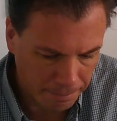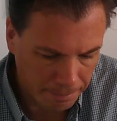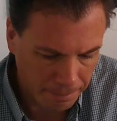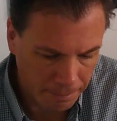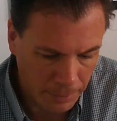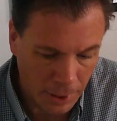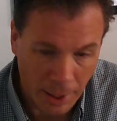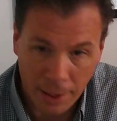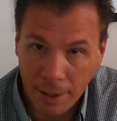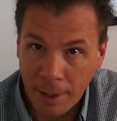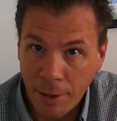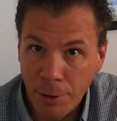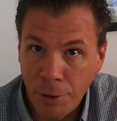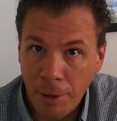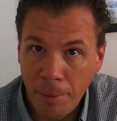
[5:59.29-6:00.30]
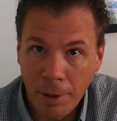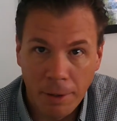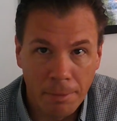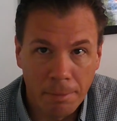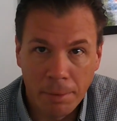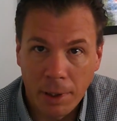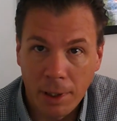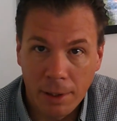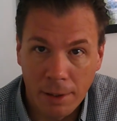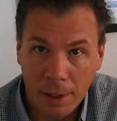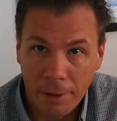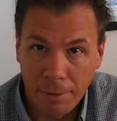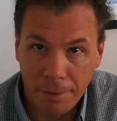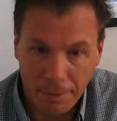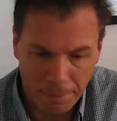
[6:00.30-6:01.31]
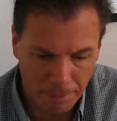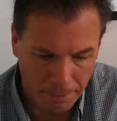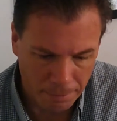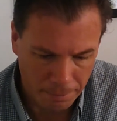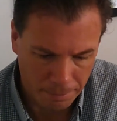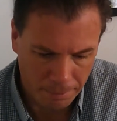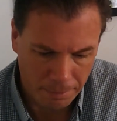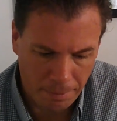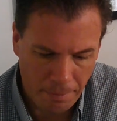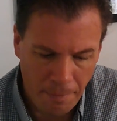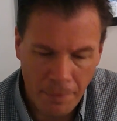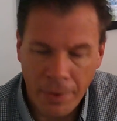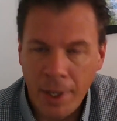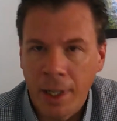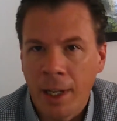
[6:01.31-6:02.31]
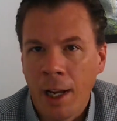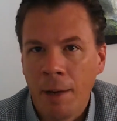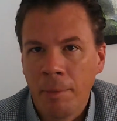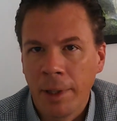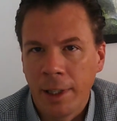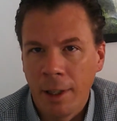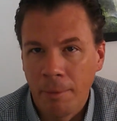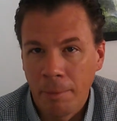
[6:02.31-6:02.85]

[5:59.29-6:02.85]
like to contribute, please leave a comment down